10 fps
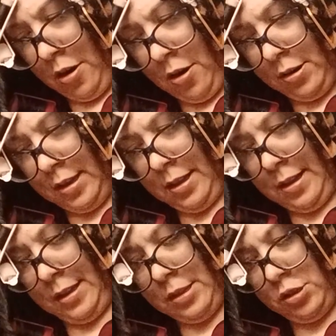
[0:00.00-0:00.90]
curling,
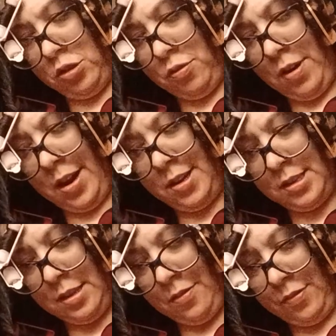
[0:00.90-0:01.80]
like the strays
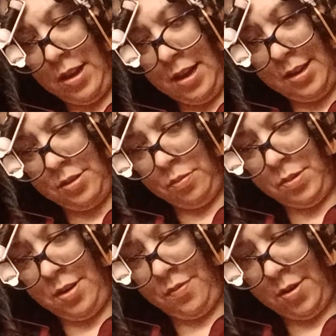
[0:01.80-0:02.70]
and the flies or
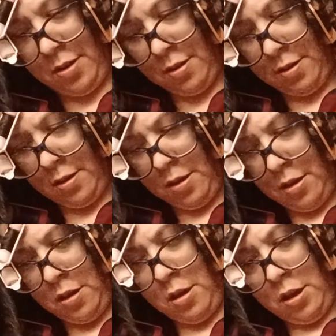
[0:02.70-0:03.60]
whatever
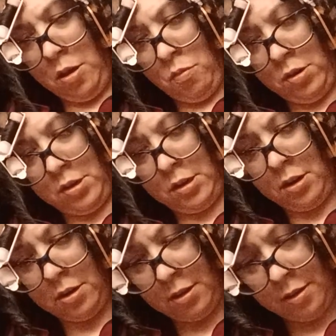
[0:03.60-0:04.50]
you want to
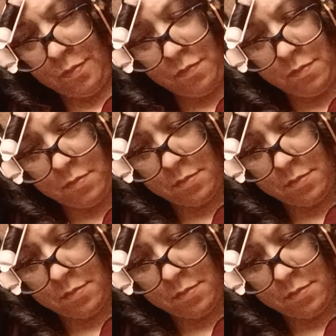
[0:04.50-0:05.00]
call them.